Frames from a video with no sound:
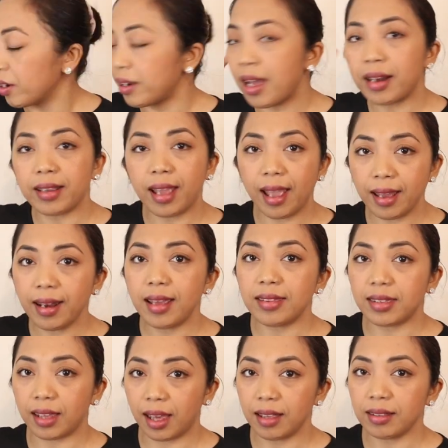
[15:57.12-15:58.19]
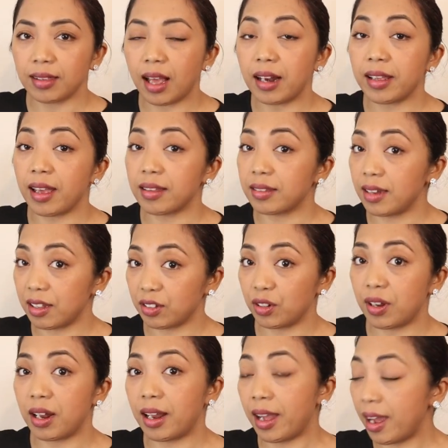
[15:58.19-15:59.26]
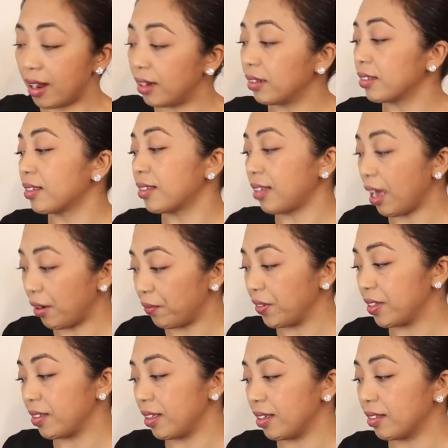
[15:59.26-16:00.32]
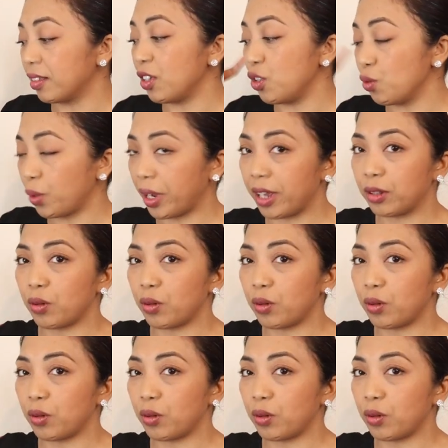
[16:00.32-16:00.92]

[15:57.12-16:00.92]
Dari NHS alias National Health Services di UK